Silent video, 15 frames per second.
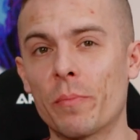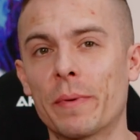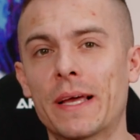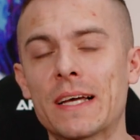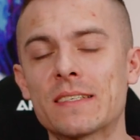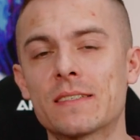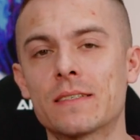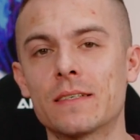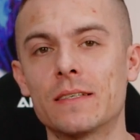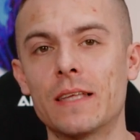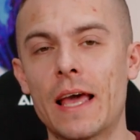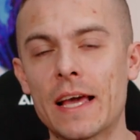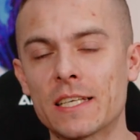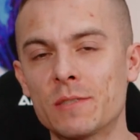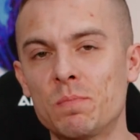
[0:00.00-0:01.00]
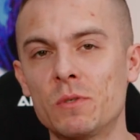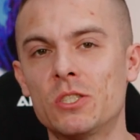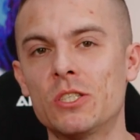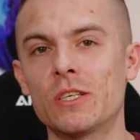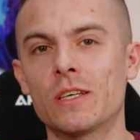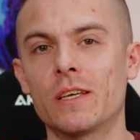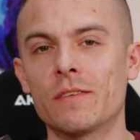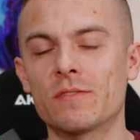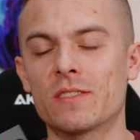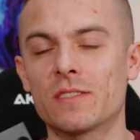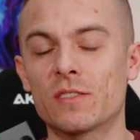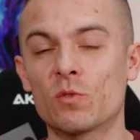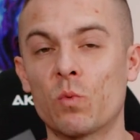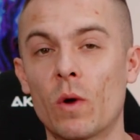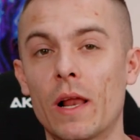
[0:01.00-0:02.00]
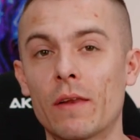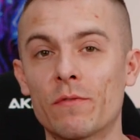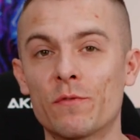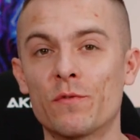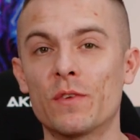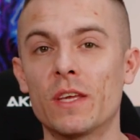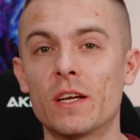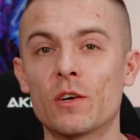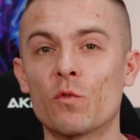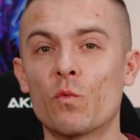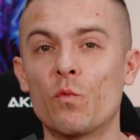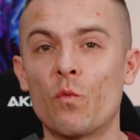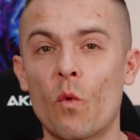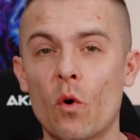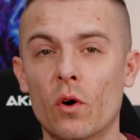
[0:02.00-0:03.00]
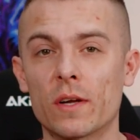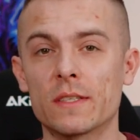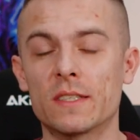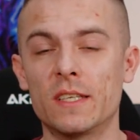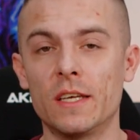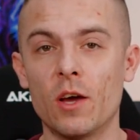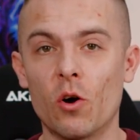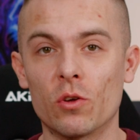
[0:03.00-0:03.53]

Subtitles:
because XPG gives 12-year warranty